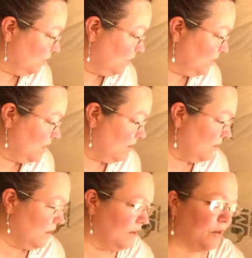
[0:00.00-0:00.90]
working
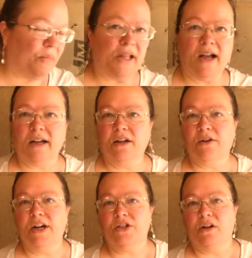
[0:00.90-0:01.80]
on the black and
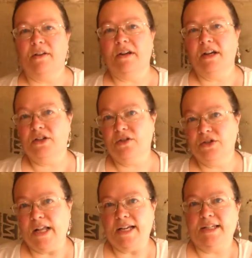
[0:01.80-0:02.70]
gray shawl that I showed
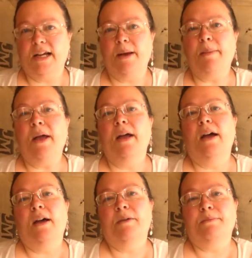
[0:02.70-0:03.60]
you last time,
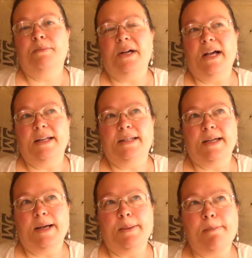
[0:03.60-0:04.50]
but
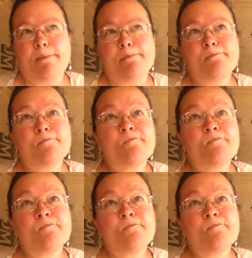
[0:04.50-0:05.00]
I'm